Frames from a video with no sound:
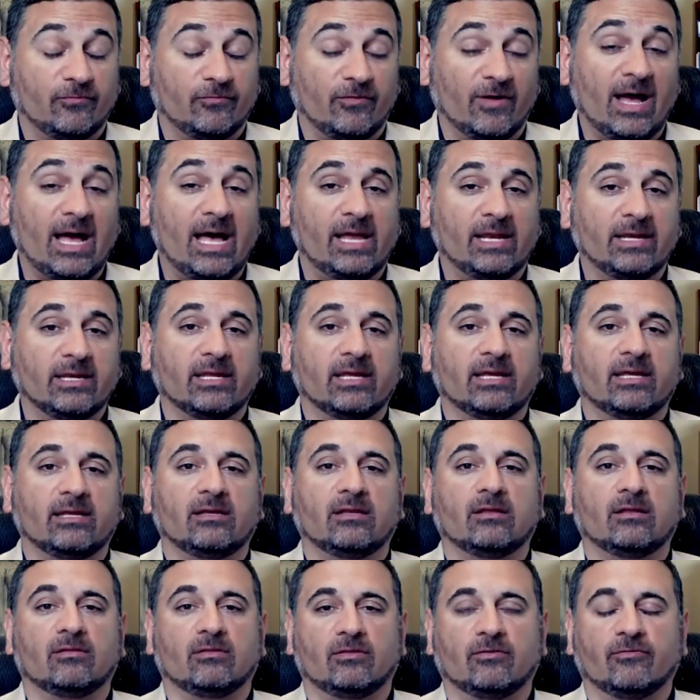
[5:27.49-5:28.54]
you find
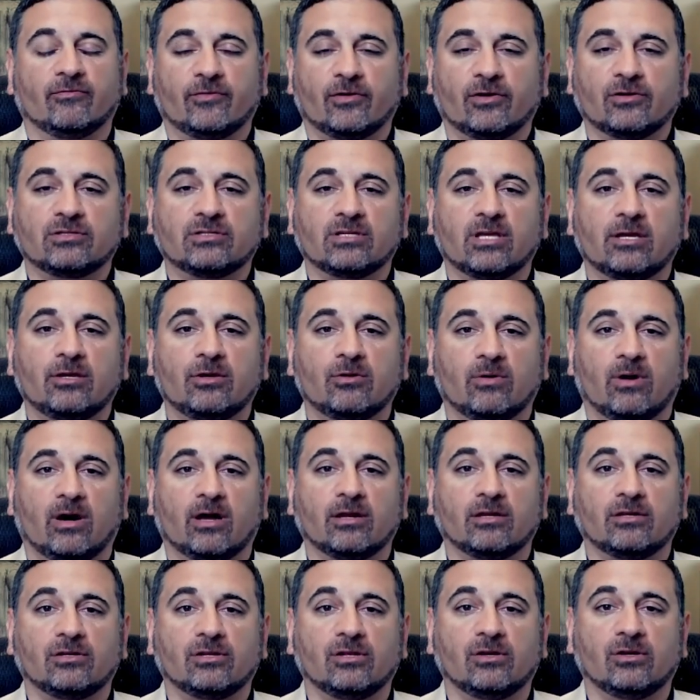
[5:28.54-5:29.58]
it, the first thing you
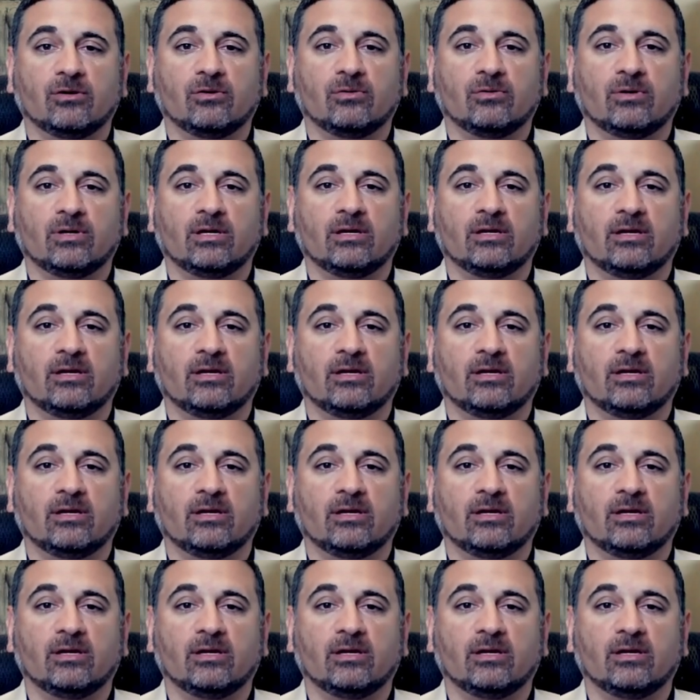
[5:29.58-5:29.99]
ought to do,